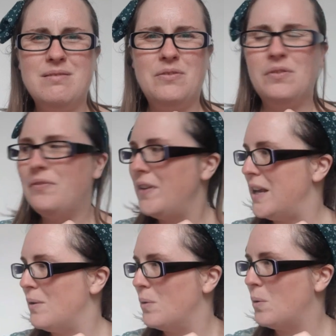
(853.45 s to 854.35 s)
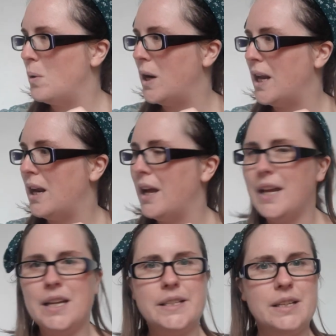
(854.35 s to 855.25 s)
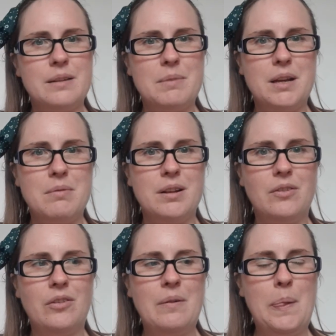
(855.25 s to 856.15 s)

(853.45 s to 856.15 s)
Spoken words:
feel quite like it at the moment.